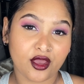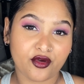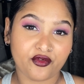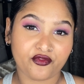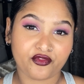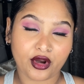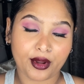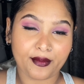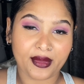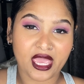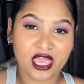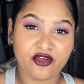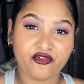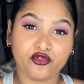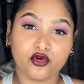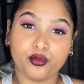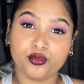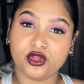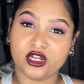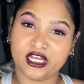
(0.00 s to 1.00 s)
From a
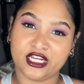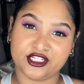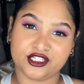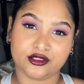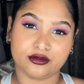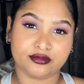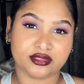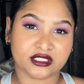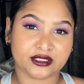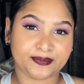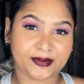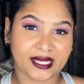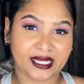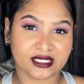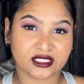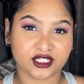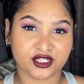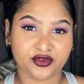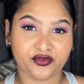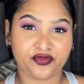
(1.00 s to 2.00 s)
formulation
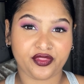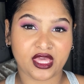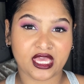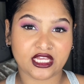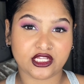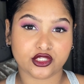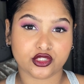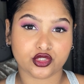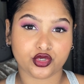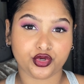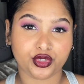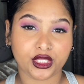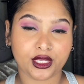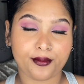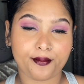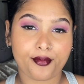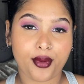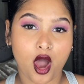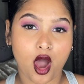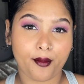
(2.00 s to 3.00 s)
perspective, there is
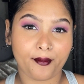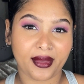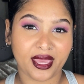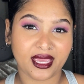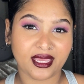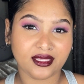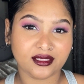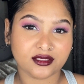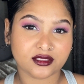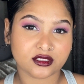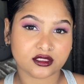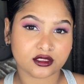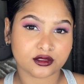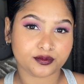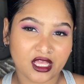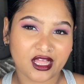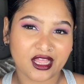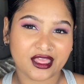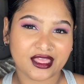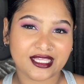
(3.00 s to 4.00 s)
sodium palmate.
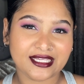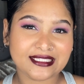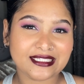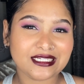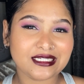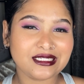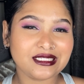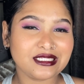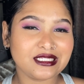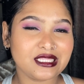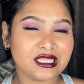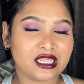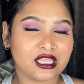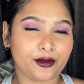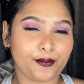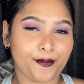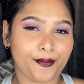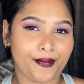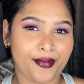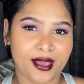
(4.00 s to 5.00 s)
This isn't the
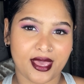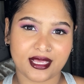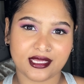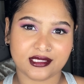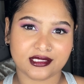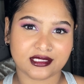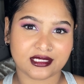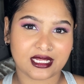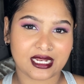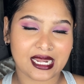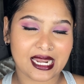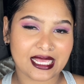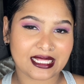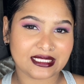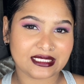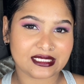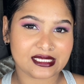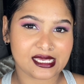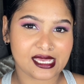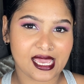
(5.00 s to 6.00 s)
best
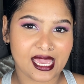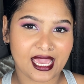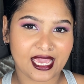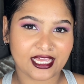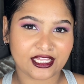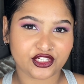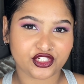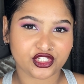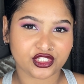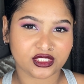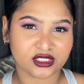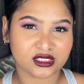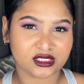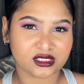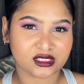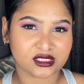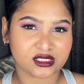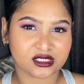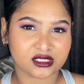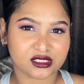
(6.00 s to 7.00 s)
cleansing
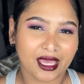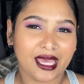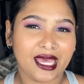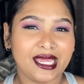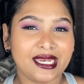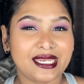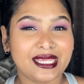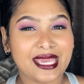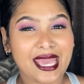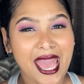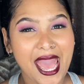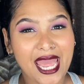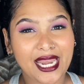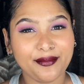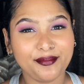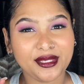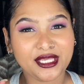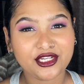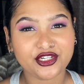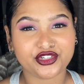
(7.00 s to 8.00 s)
agent. It
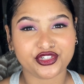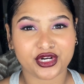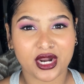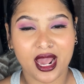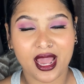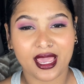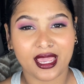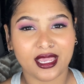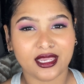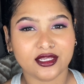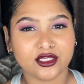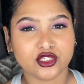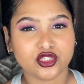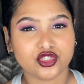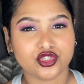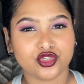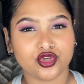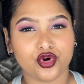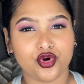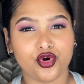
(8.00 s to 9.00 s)
can be drying,
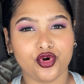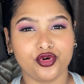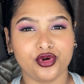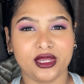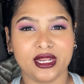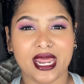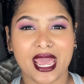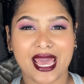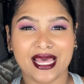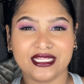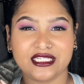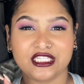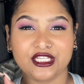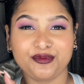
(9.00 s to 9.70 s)
so it has the